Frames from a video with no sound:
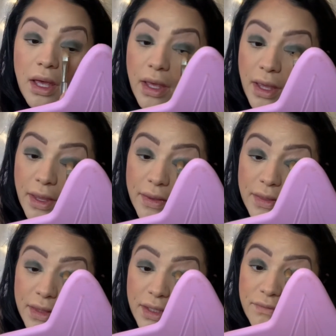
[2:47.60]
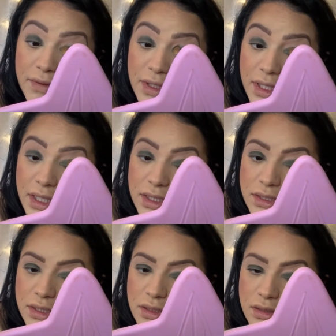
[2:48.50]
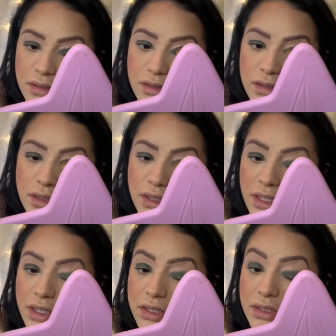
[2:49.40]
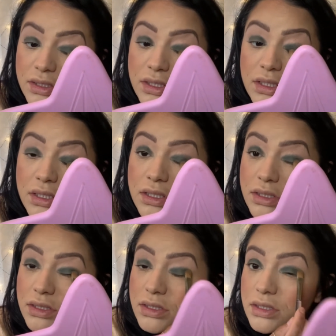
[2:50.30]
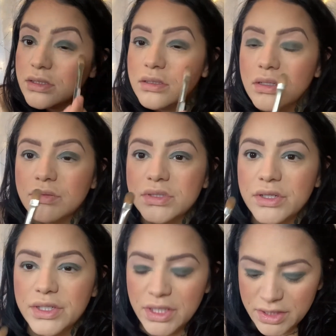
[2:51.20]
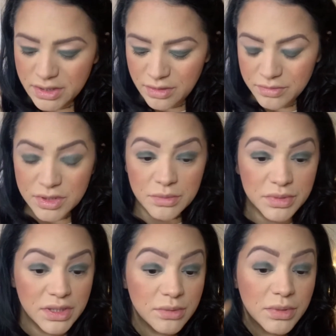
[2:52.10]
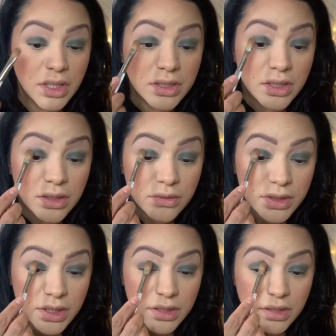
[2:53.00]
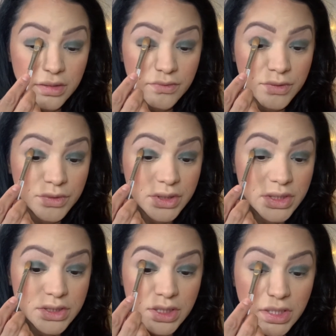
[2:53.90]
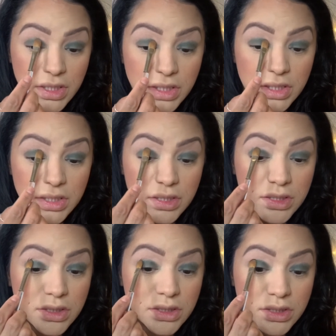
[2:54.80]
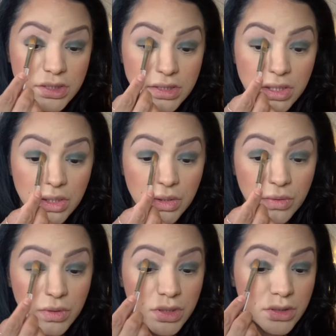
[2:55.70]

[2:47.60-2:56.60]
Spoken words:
and leaving it as is. Oh, sorry guys, I'm completely blocking you and I did not even realize. So